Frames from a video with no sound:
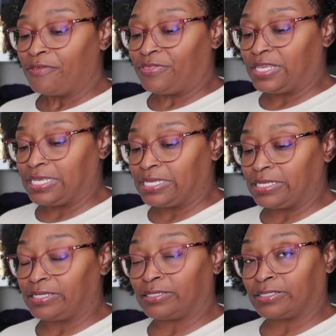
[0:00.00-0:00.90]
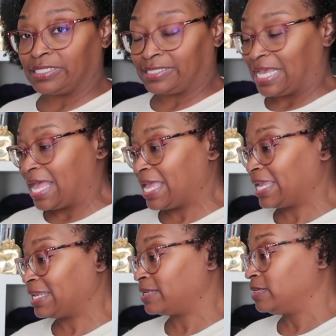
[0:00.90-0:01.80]
the
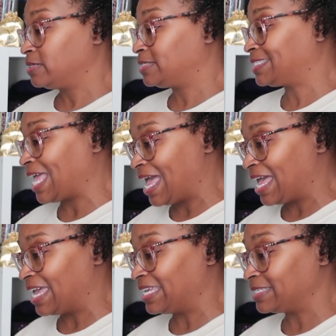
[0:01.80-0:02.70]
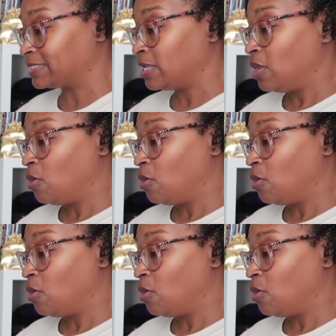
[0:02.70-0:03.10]
design size